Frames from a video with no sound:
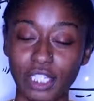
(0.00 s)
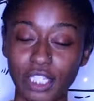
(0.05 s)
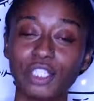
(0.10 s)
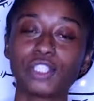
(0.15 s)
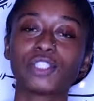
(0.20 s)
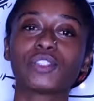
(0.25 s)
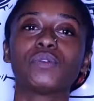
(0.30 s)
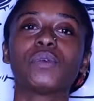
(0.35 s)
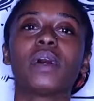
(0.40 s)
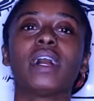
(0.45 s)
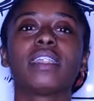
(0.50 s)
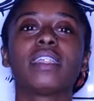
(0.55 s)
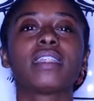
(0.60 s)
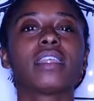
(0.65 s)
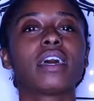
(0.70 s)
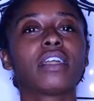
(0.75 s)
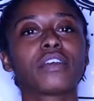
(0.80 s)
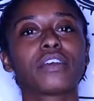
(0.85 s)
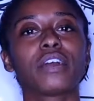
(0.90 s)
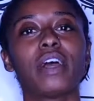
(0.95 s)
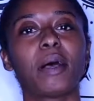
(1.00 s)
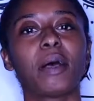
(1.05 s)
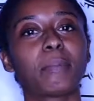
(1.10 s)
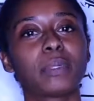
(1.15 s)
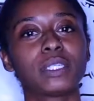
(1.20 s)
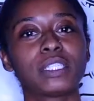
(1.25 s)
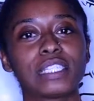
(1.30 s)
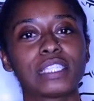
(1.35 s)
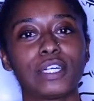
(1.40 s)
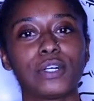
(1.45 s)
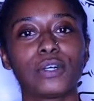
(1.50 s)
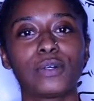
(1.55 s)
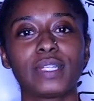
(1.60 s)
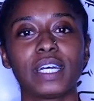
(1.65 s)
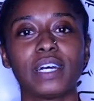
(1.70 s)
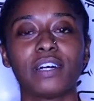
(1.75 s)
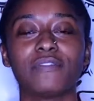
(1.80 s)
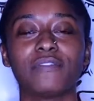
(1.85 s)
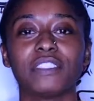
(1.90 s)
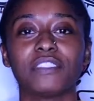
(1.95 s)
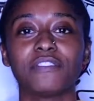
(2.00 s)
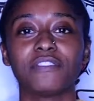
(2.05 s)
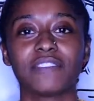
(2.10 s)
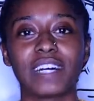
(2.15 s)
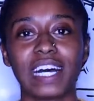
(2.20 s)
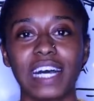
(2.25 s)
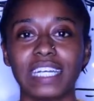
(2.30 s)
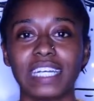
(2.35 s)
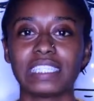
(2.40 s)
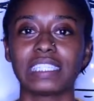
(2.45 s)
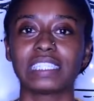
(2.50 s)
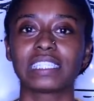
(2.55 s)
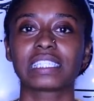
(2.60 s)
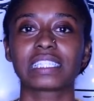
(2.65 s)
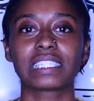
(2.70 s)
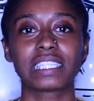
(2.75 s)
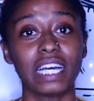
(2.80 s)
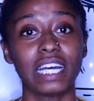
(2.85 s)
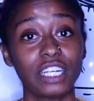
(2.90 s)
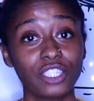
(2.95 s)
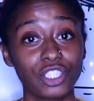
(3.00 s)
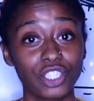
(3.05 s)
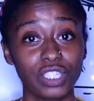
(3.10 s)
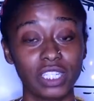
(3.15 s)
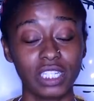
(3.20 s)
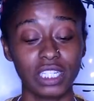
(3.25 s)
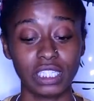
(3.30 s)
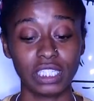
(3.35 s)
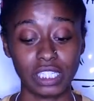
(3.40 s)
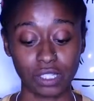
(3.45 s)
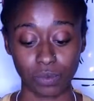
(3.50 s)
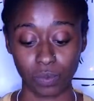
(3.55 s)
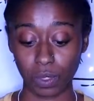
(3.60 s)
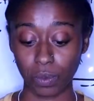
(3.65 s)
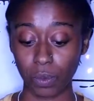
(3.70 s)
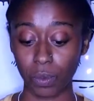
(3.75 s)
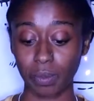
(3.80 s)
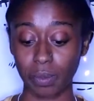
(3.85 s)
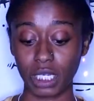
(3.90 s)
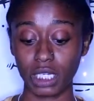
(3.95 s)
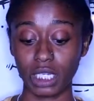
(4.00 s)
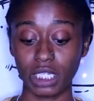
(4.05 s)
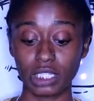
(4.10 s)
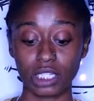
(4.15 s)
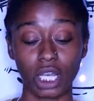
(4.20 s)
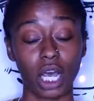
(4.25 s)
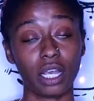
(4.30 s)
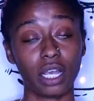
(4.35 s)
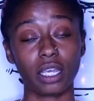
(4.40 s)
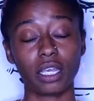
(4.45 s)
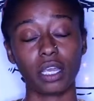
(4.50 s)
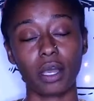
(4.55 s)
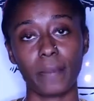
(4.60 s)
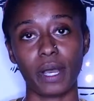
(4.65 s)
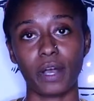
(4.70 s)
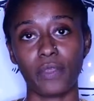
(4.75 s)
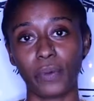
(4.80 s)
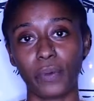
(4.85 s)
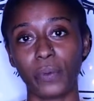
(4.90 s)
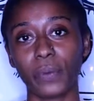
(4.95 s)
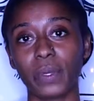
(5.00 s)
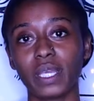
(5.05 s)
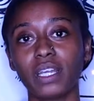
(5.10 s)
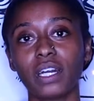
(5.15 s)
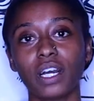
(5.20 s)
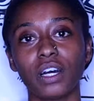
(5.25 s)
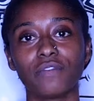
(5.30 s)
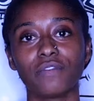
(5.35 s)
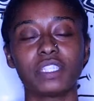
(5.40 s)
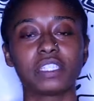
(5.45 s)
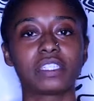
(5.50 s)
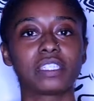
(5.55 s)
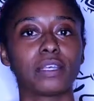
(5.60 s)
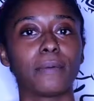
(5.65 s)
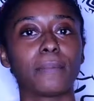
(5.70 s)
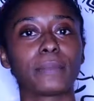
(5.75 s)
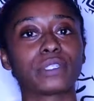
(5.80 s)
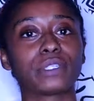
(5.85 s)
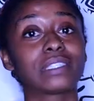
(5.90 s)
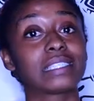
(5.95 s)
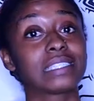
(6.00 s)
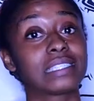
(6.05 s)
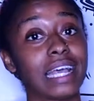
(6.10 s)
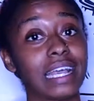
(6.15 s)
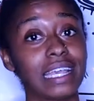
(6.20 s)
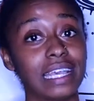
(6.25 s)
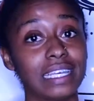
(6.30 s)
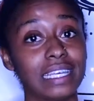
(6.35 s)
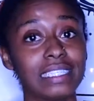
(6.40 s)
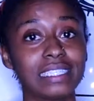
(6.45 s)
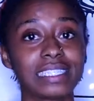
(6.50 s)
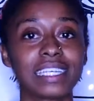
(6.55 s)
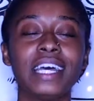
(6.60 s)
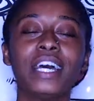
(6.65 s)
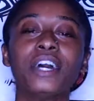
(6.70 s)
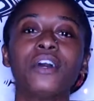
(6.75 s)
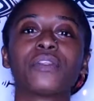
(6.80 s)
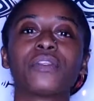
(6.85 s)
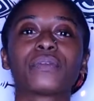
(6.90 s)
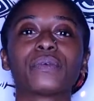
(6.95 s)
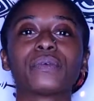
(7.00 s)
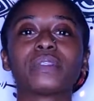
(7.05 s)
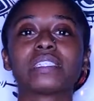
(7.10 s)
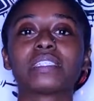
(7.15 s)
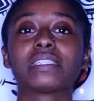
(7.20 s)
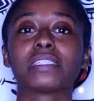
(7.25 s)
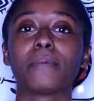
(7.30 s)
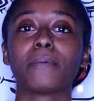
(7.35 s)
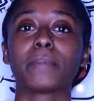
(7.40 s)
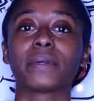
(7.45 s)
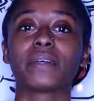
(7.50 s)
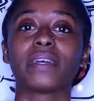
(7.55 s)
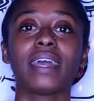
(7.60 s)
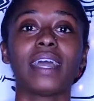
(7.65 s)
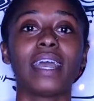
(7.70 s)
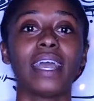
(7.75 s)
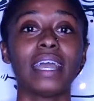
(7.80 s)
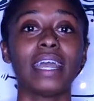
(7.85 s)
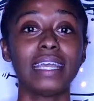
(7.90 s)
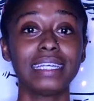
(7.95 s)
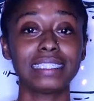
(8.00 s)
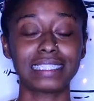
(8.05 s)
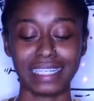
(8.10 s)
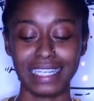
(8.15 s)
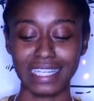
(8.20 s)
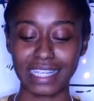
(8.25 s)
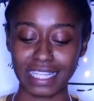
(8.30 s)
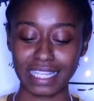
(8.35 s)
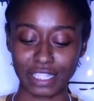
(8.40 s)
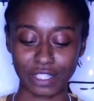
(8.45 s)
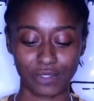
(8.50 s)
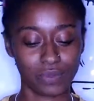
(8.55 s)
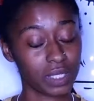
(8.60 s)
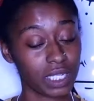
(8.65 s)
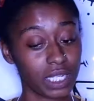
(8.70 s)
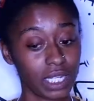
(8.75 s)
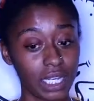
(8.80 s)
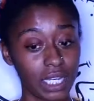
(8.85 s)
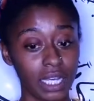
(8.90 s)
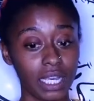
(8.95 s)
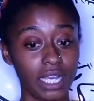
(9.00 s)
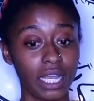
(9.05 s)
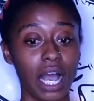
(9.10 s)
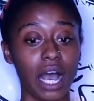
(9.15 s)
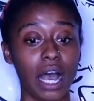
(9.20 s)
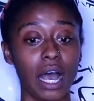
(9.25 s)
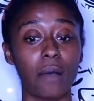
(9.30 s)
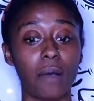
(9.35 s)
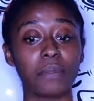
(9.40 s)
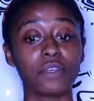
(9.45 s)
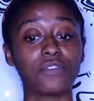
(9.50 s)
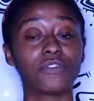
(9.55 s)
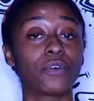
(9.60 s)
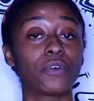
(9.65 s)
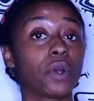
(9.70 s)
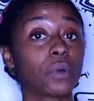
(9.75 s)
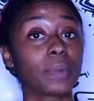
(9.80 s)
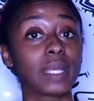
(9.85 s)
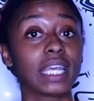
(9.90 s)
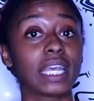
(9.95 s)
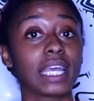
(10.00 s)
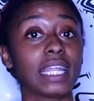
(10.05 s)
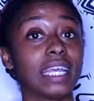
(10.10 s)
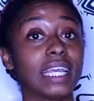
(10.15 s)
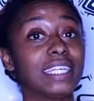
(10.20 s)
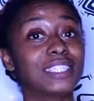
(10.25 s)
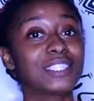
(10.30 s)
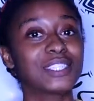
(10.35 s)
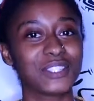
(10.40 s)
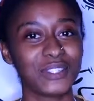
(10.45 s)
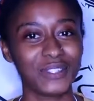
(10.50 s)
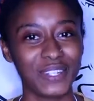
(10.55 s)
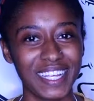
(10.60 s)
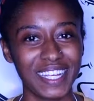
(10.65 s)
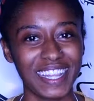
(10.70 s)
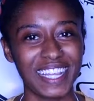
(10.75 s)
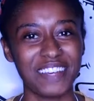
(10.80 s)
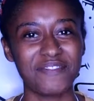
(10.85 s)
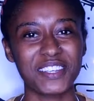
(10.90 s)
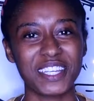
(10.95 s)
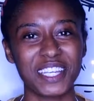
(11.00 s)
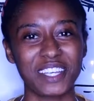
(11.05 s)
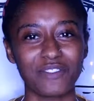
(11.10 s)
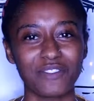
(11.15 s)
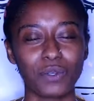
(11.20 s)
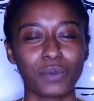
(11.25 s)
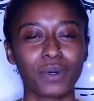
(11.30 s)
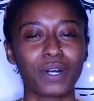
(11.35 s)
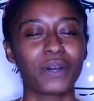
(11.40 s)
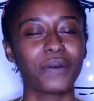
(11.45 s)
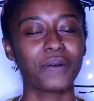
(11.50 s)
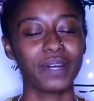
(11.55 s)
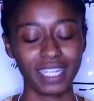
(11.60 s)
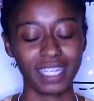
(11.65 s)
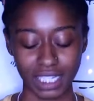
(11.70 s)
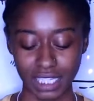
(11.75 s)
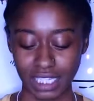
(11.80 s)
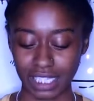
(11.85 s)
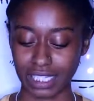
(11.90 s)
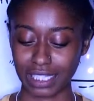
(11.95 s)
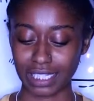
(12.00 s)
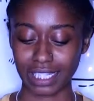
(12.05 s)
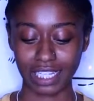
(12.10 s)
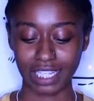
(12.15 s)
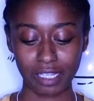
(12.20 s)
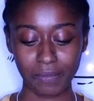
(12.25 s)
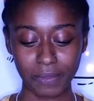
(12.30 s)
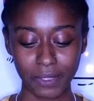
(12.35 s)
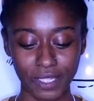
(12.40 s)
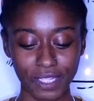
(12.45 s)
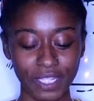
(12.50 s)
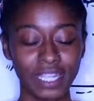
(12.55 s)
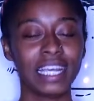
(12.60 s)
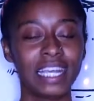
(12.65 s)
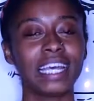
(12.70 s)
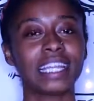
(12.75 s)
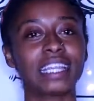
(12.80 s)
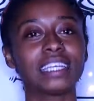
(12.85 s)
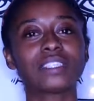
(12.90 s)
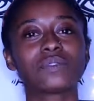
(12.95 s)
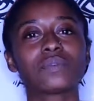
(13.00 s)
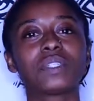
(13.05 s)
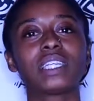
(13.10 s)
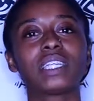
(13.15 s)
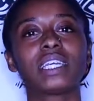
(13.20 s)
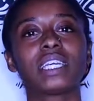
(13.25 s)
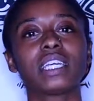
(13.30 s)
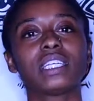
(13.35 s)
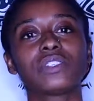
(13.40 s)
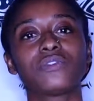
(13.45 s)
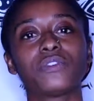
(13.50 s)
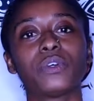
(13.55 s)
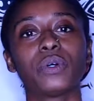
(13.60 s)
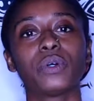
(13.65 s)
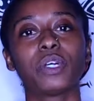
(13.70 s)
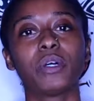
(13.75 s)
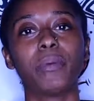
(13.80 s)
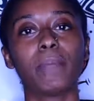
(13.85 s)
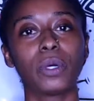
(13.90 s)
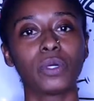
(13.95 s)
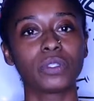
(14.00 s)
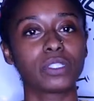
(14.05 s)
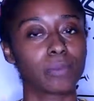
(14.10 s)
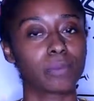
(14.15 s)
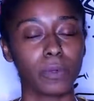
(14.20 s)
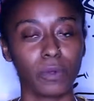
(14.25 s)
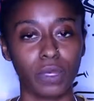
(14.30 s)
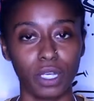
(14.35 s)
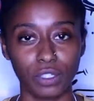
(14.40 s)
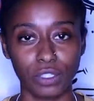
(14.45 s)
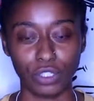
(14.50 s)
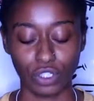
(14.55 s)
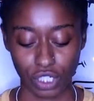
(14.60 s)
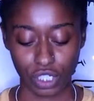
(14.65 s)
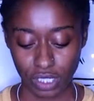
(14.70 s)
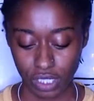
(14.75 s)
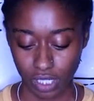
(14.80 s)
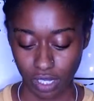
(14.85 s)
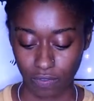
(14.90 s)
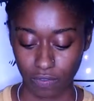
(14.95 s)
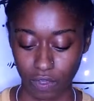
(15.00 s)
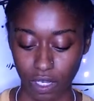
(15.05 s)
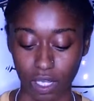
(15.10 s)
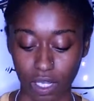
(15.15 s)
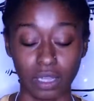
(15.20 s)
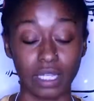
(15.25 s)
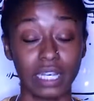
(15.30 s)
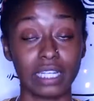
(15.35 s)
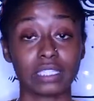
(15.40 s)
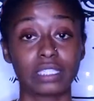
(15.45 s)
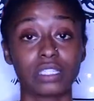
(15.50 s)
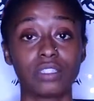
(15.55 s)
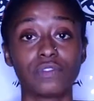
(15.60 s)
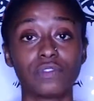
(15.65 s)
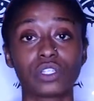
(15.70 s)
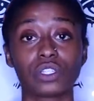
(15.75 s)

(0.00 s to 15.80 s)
into another episode of Divine Discussions. We will be talking about the week of December 2nd through December 8th in this reading. Uh, before we get into it, let me give you a quick disclaimer. This reading is for multiple energies of the collective,